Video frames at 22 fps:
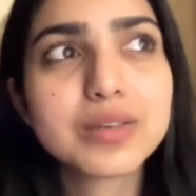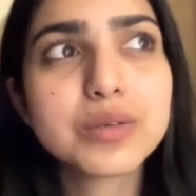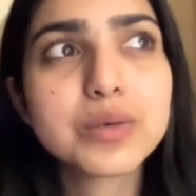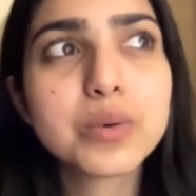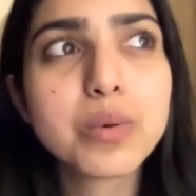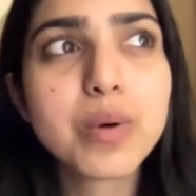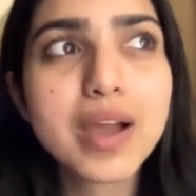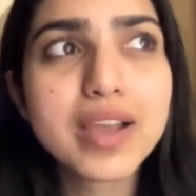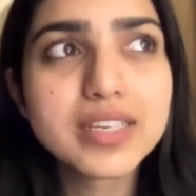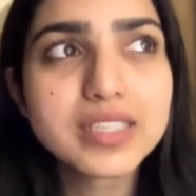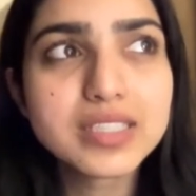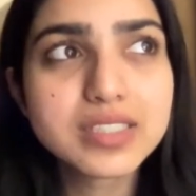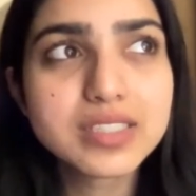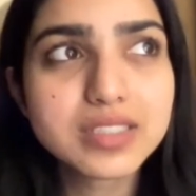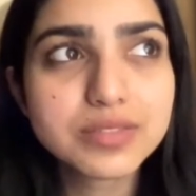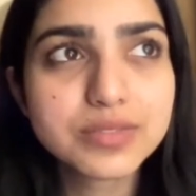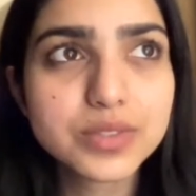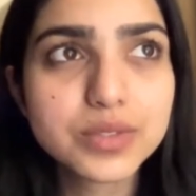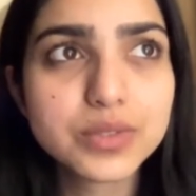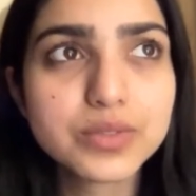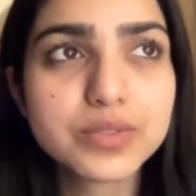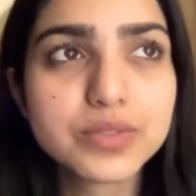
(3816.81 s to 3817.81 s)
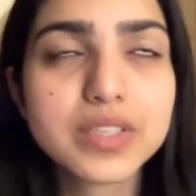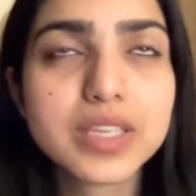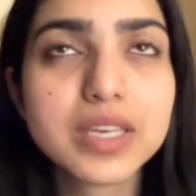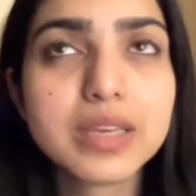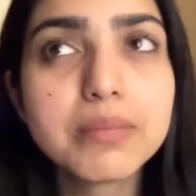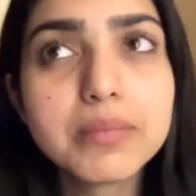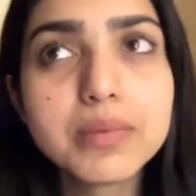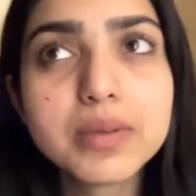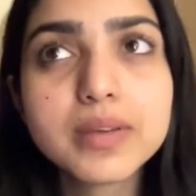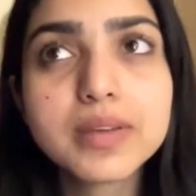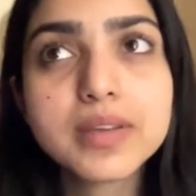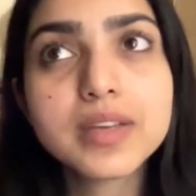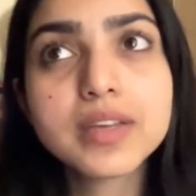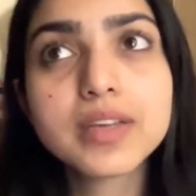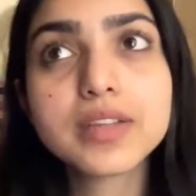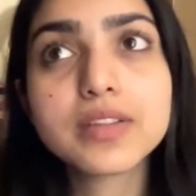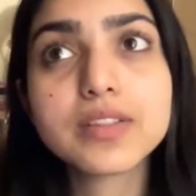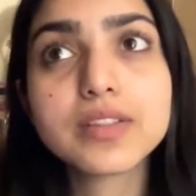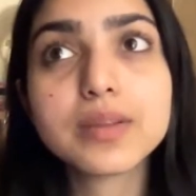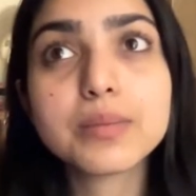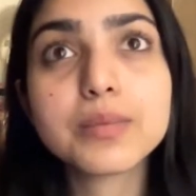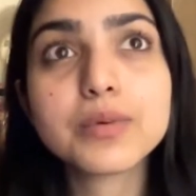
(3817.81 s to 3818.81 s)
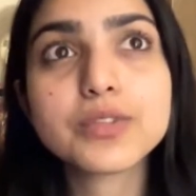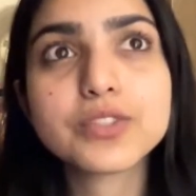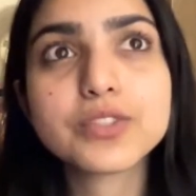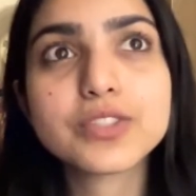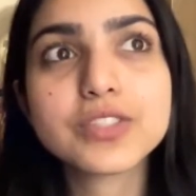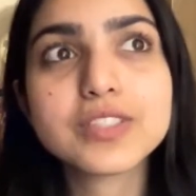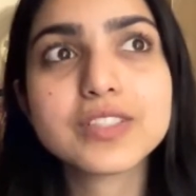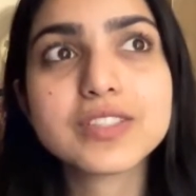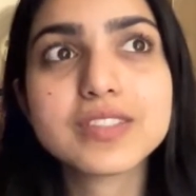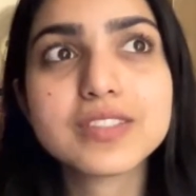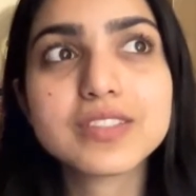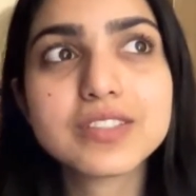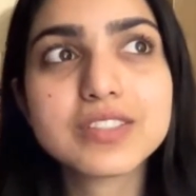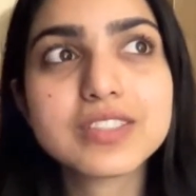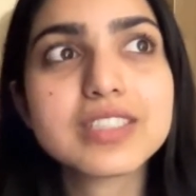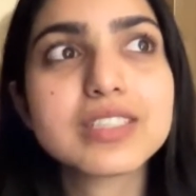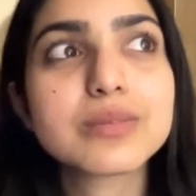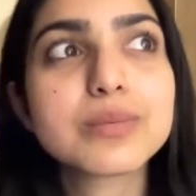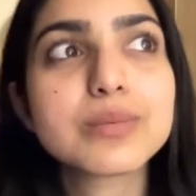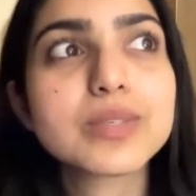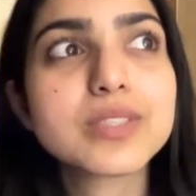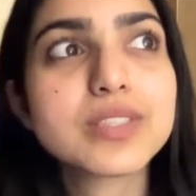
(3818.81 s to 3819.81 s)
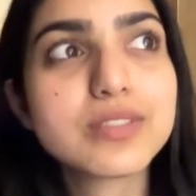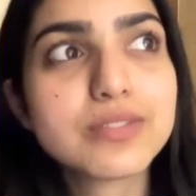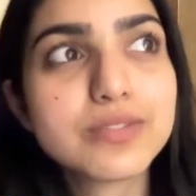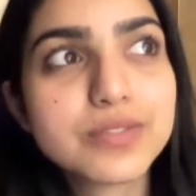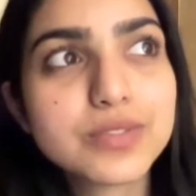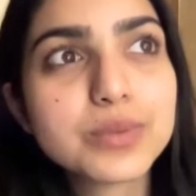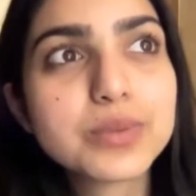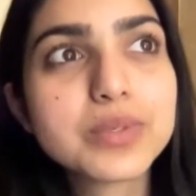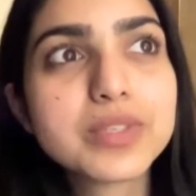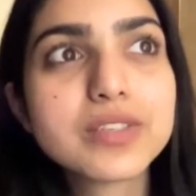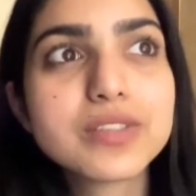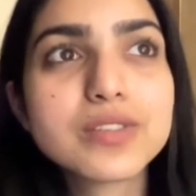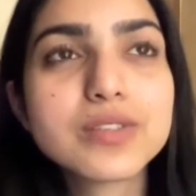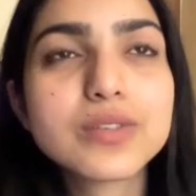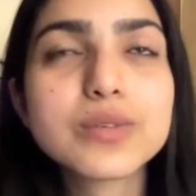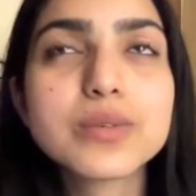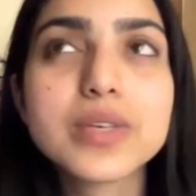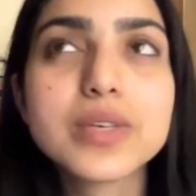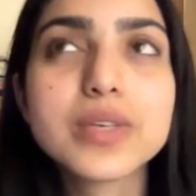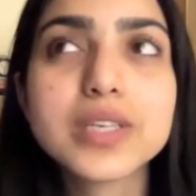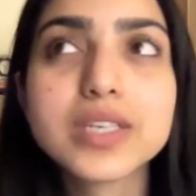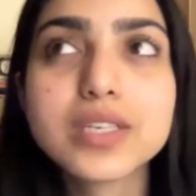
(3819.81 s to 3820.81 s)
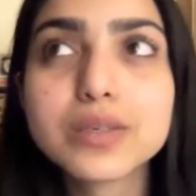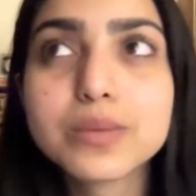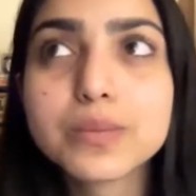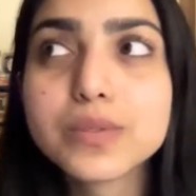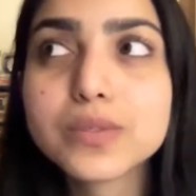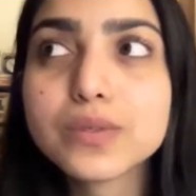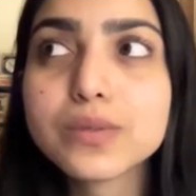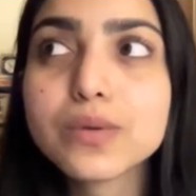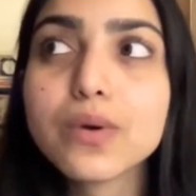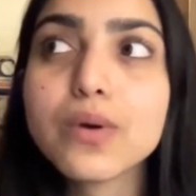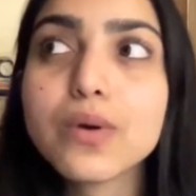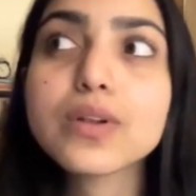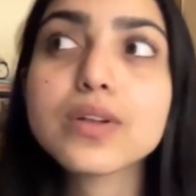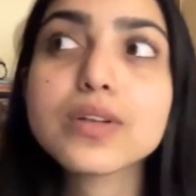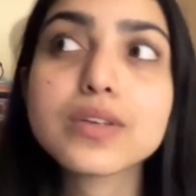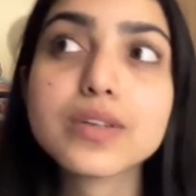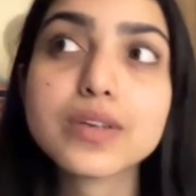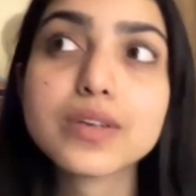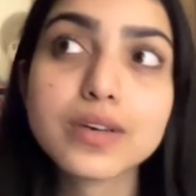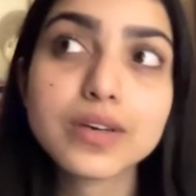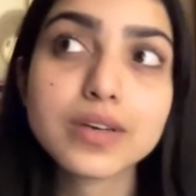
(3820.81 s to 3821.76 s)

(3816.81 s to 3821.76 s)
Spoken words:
Quite a few of them. The most recent read was a few years ago and it was called